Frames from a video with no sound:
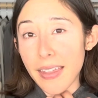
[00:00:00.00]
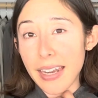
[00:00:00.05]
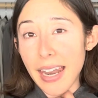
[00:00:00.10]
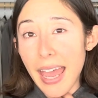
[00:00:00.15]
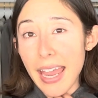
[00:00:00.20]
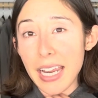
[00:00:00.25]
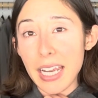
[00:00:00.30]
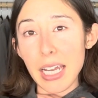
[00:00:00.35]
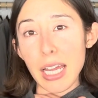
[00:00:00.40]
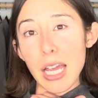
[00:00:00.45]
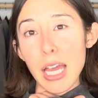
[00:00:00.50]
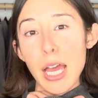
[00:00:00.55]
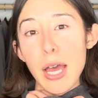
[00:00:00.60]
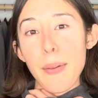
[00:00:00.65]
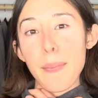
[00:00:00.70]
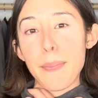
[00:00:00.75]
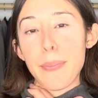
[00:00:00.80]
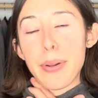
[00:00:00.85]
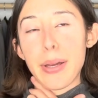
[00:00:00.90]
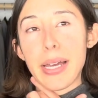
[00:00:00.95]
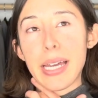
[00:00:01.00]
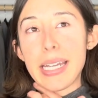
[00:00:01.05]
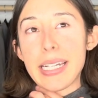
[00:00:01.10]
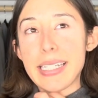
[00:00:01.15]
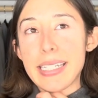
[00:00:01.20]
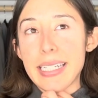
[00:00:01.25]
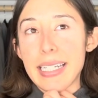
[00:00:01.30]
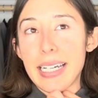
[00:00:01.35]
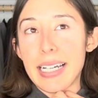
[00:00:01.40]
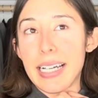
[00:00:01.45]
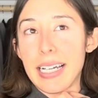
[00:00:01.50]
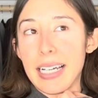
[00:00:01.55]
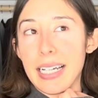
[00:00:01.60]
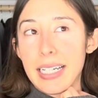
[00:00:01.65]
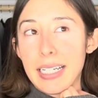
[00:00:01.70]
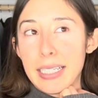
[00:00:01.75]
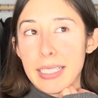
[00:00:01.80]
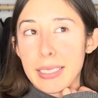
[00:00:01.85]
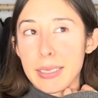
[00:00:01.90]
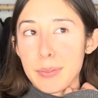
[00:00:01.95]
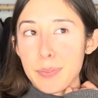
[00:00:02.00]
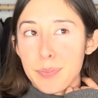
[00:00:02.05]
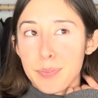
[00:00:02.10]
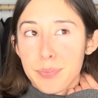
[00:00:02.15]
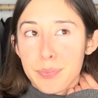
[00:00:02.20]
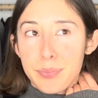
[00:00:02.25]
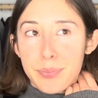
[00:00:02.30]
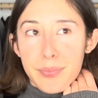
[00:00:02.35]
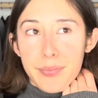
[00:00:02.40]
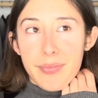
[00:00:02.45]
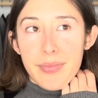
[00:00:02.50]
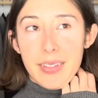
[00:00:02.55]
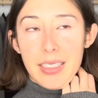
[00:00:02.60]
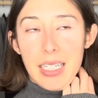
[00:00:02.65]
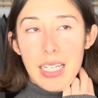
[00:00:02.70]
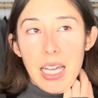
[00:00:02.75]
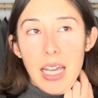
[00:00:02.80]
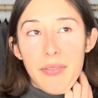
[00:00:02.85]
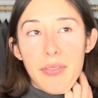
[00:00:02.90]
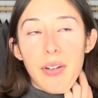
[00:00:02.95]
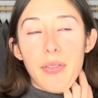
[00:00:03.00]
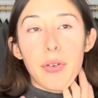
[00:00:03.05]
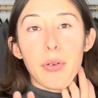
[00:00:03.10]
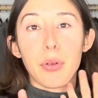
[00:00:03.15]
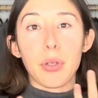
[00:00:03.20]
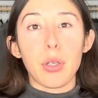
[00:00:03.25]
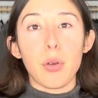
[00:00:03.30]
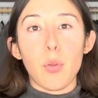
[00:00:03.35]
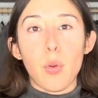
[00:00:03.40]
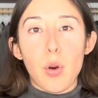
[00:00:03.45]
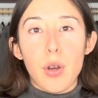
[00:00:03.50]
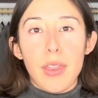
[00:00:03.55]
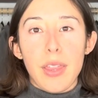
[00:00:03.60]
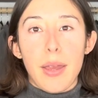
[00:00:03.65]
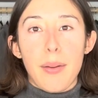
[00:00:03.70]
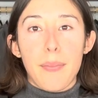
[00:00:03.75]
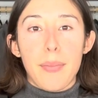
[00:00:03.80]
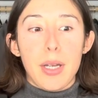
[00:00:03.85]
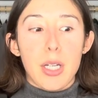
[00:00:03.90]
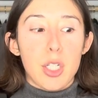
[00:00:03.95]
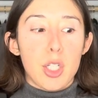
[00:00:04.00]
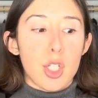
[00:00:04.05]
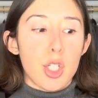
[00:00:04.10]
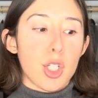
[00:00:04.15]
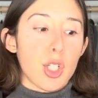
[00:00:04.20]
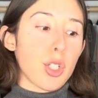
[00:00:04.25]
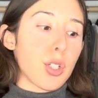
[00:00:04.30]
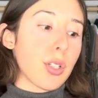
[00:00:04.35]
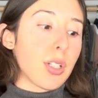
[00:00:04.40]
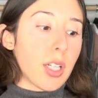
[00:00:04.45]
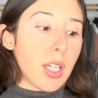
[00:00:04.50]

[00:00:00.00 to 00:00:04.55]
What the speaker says: neck, but I've never really worn that much